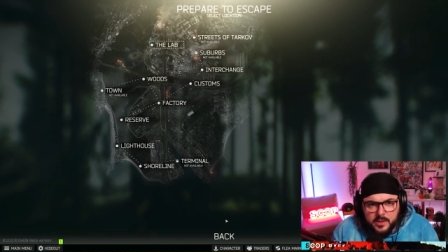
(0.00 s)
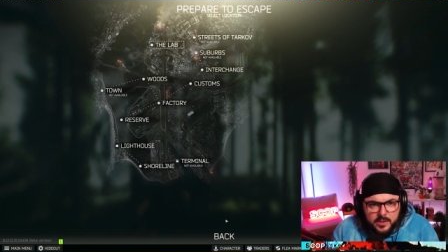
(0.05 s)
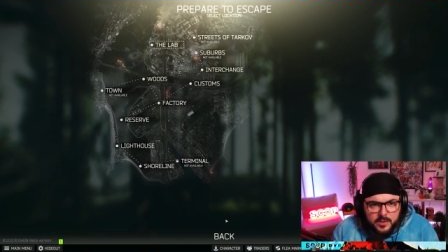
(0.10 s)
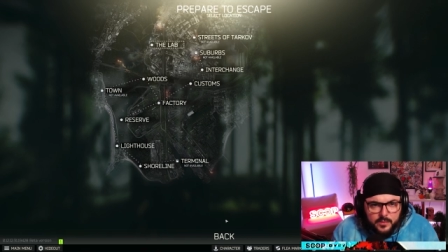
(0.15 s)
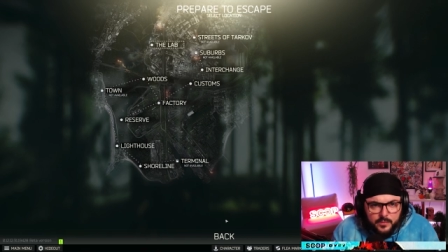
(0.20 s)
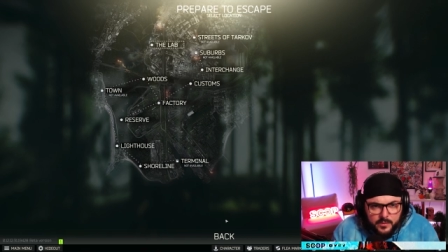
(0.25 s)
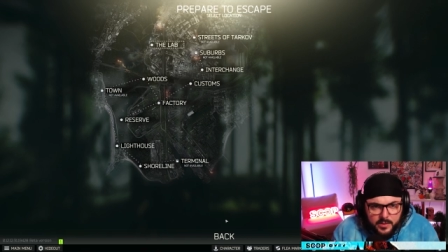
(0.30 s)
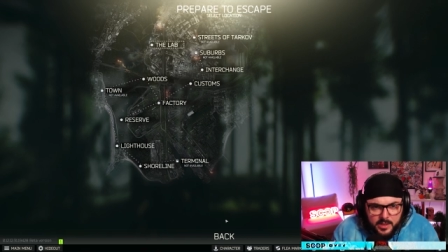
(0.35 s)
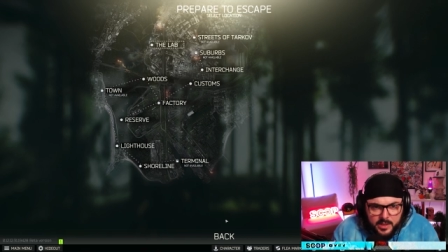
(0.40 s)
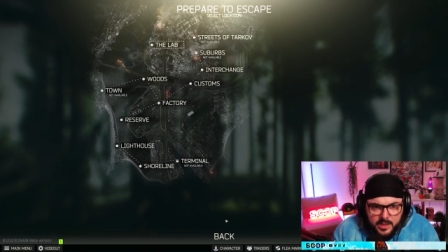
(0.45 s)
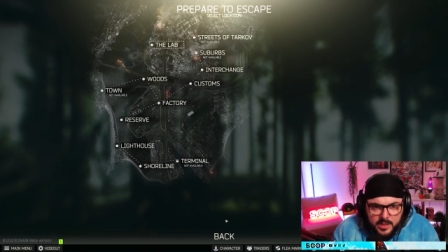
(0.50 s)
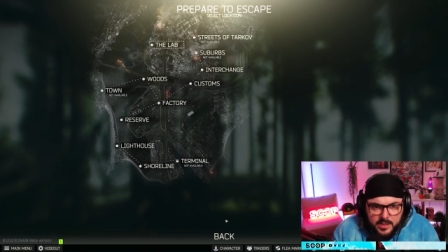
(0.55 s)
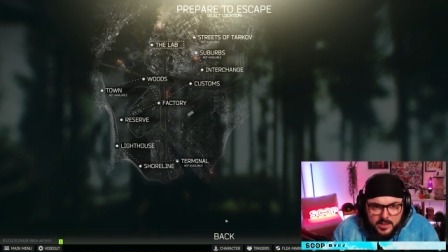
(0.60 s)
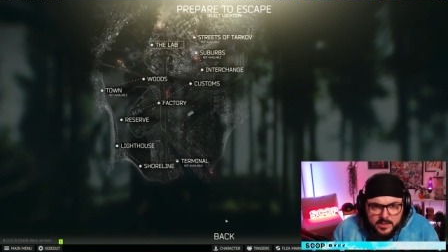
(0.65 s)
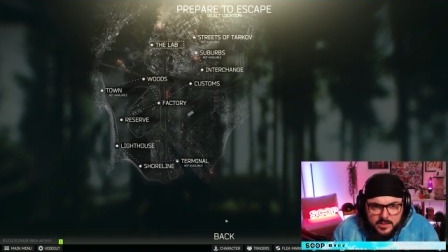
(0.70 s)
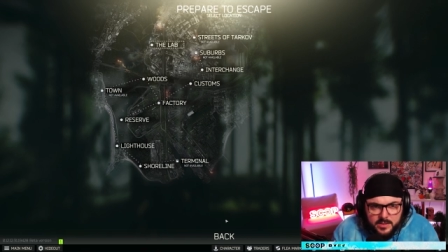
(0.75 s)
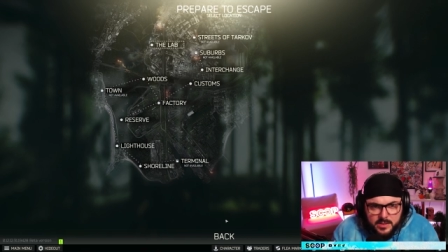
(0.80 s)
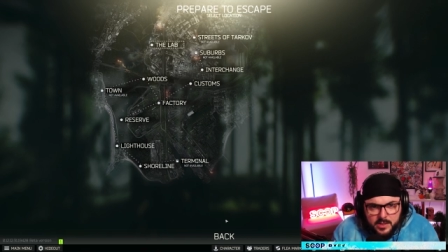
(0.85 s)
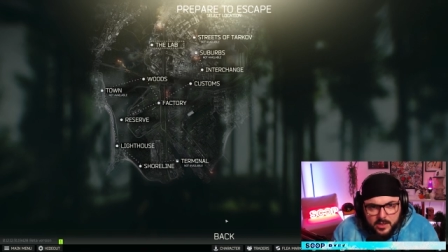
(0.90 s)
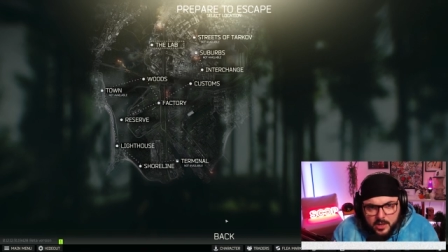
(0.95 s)
like the
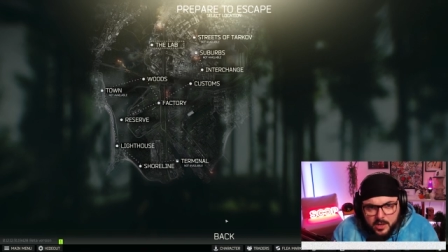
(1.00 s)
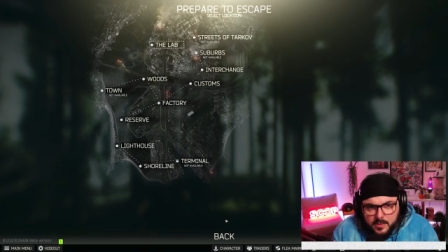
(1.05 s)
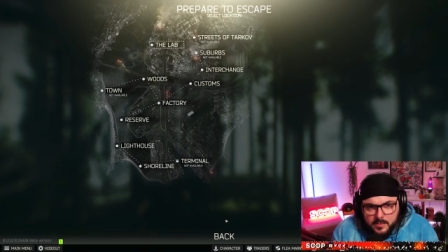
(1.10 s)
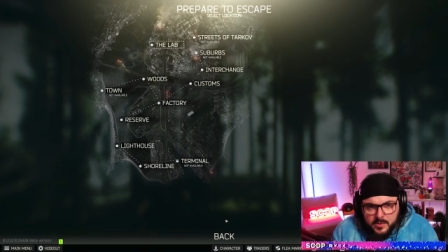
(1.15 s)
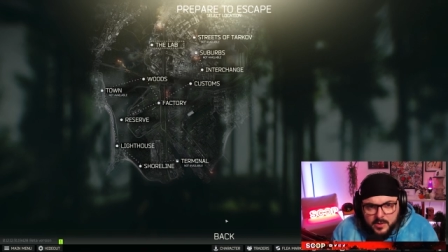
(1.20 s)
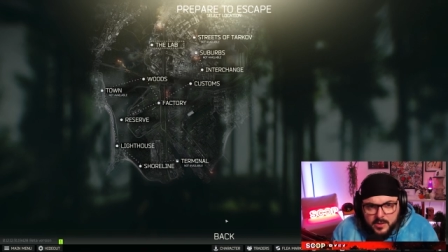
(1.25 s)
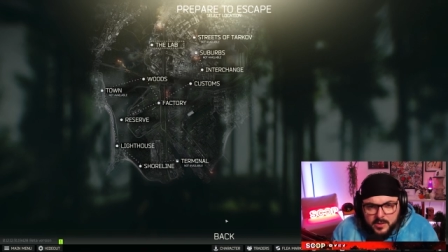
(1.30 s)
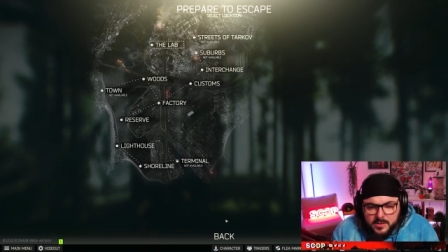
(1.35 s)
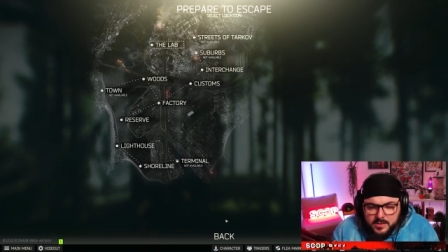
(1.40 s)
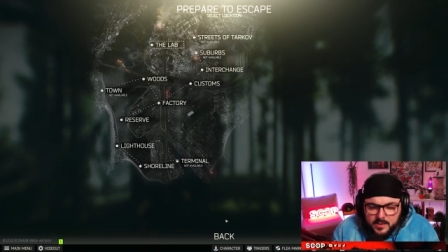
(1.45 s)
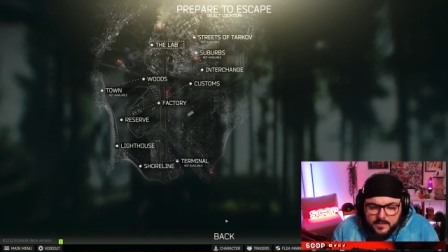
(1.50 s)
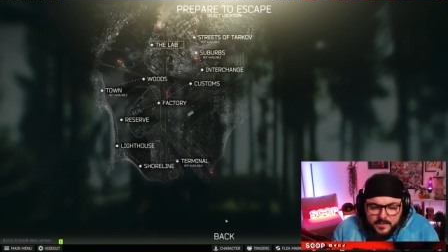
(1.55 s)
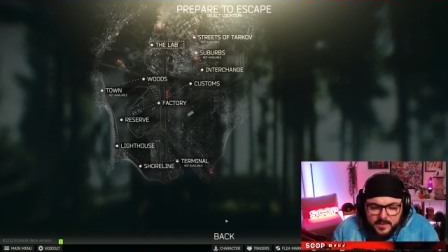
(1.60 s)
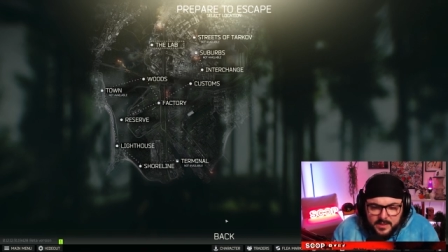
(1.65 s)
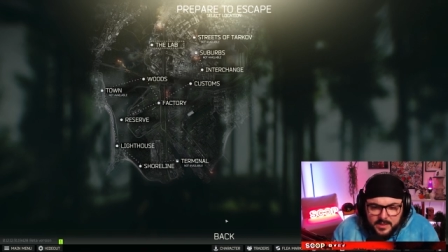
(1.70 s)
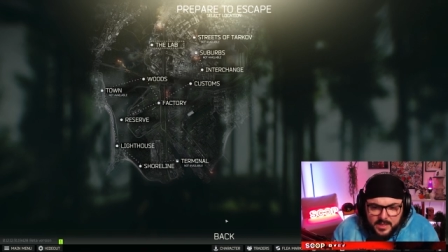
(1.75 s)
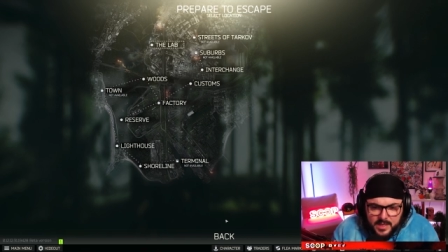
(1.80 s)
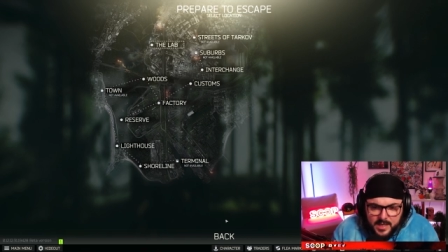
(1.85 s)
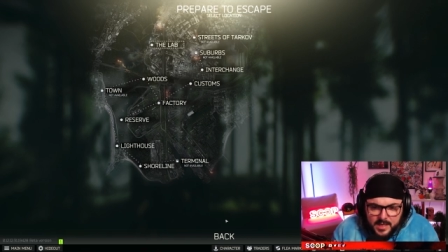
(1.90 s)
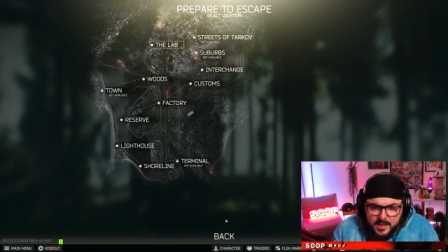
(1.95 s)
rigs and the armor and stuff
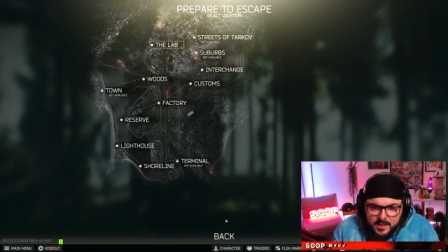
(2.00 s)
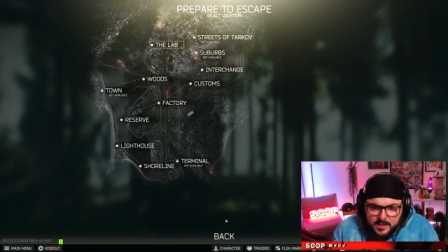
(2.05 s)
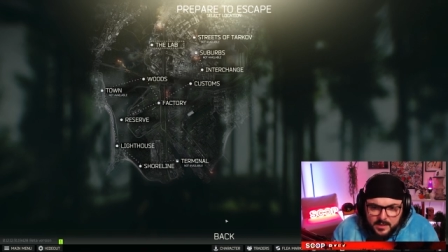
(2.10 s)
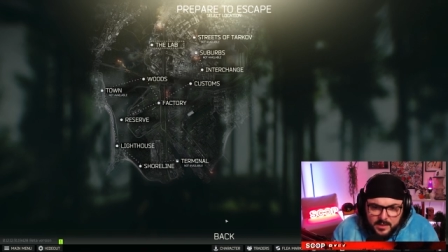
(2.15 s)
like that.